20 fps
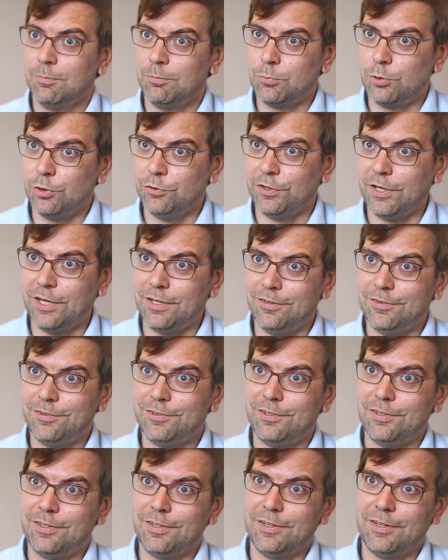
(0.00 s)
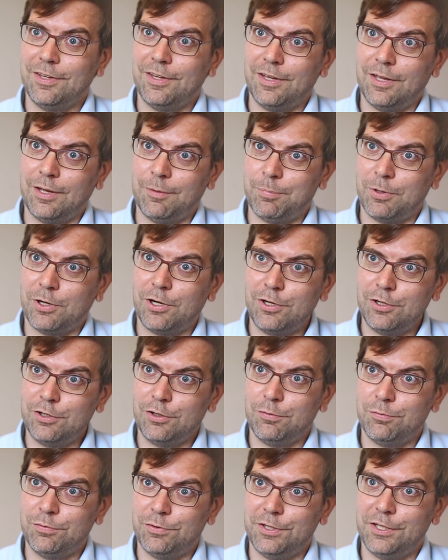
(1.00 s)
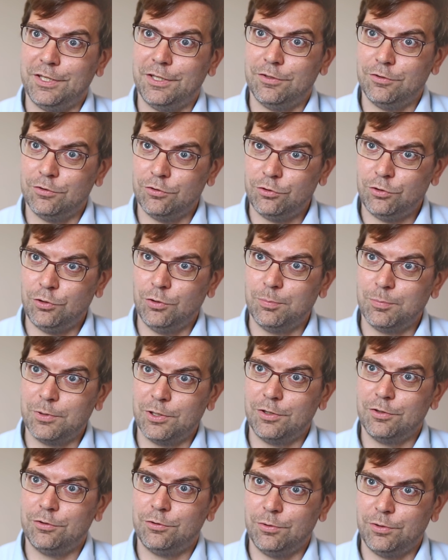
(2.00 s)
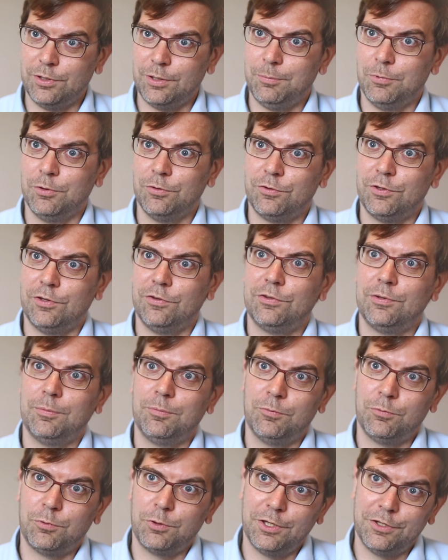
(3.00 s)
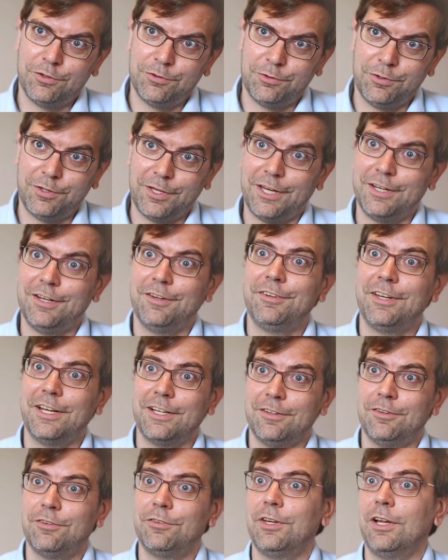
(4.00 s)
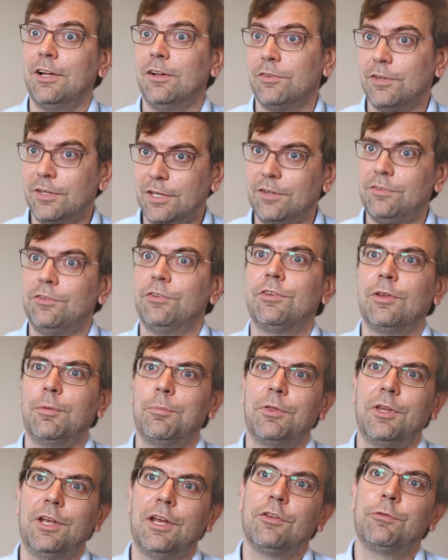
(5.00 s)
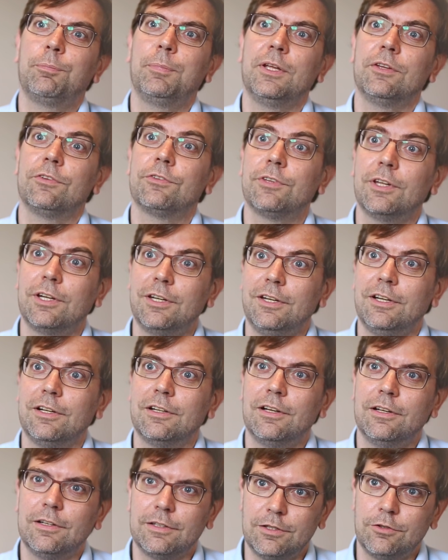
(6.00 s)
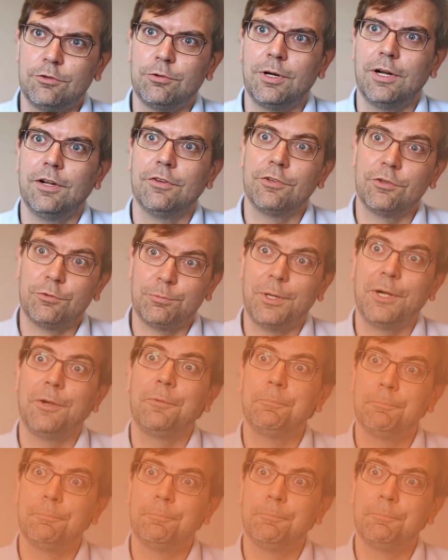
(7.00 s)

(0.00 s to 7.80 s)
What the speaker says: present a part of the tumor to the immune system for it to then attack the cells. And this is something that's being studied in clinical trials as well.